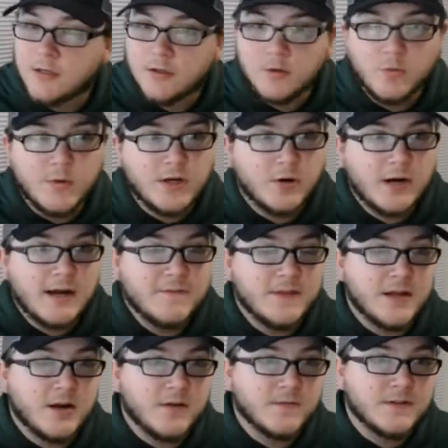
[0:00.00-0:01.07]
we don't have
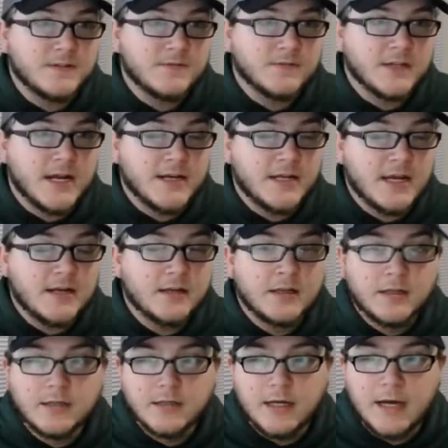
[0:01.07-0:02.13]
that offensive line yet
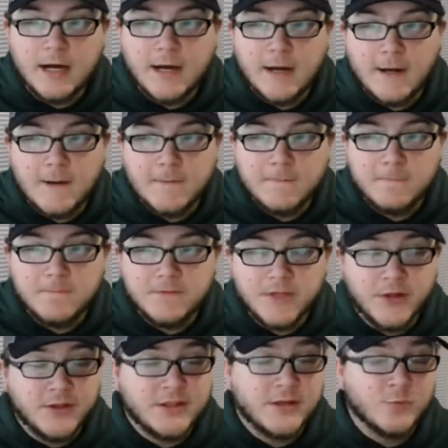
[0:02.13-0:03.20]

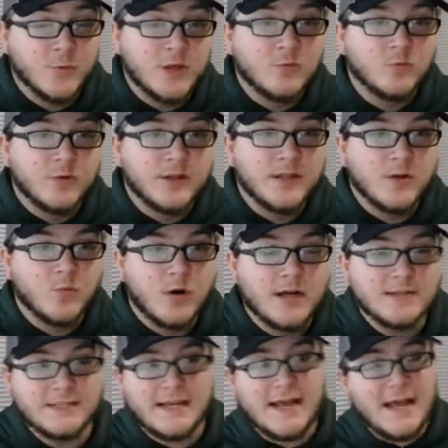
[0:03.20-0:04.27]
that we really
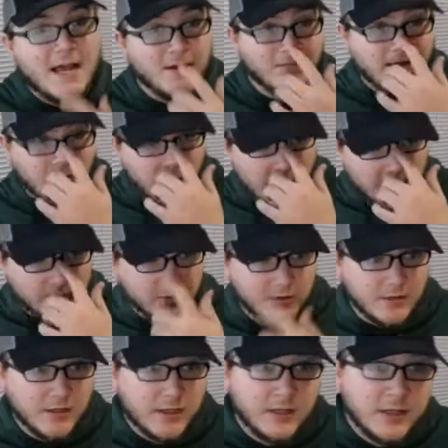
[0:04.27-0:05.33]
want to have.
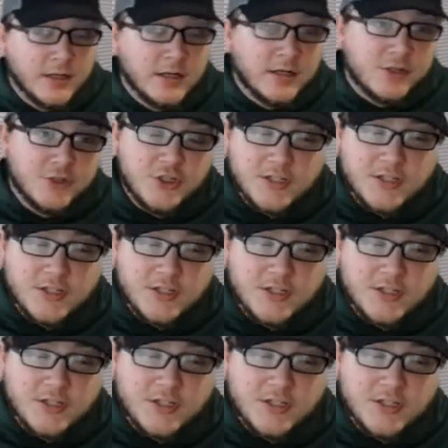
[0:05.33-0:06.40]
However, just
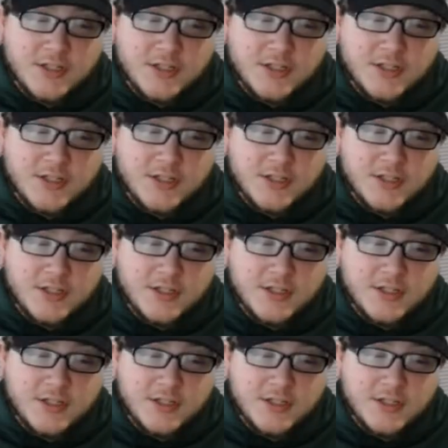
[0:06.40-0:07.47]
looking at it right
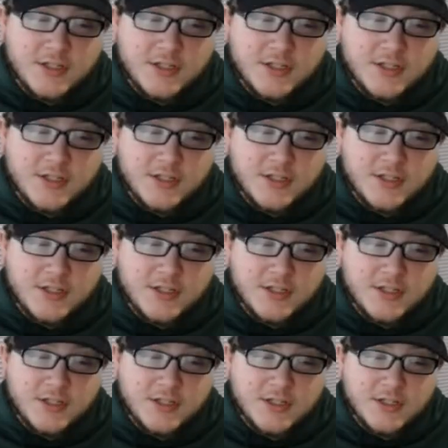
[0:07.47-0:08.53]
now, I
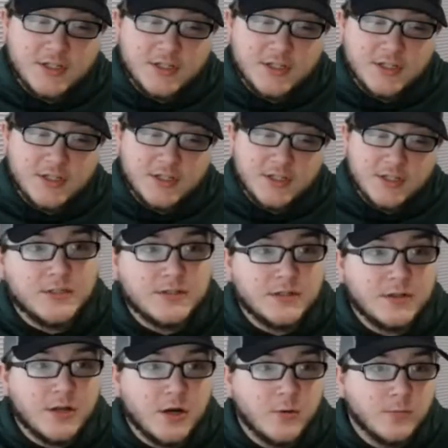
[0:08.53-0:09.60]
need Royce Newman to
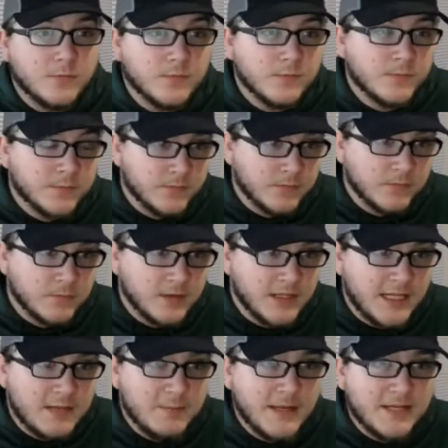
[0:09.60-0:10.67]
go.
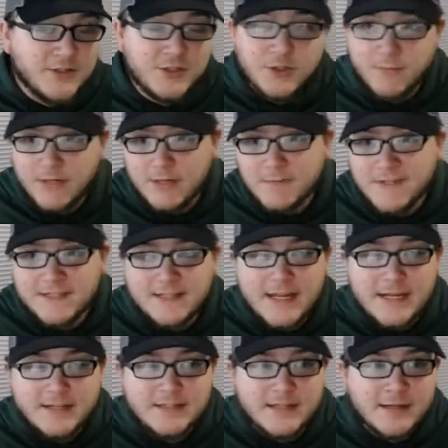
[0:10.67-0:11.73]
He made too many
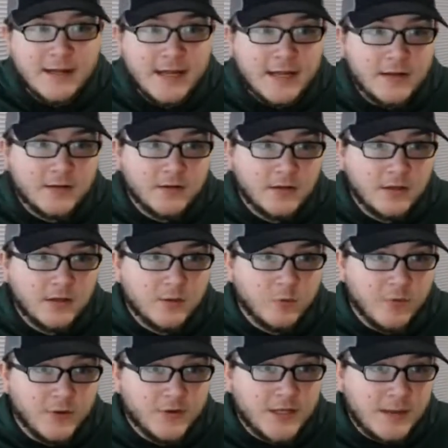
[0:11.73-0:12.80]
mistakes tonight,
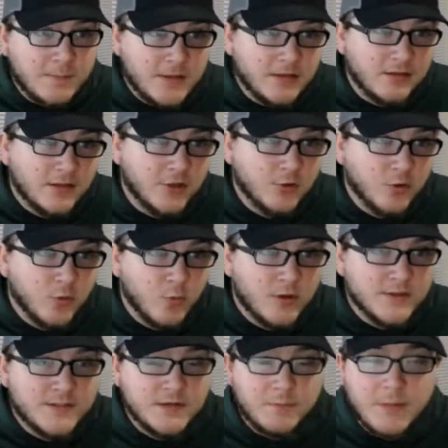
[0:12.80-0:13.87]
whether that be literal
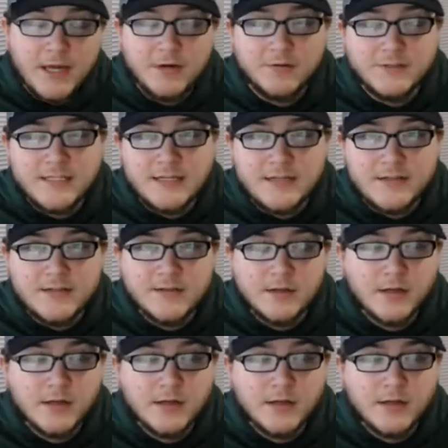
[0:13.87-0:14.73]
ones and penalties,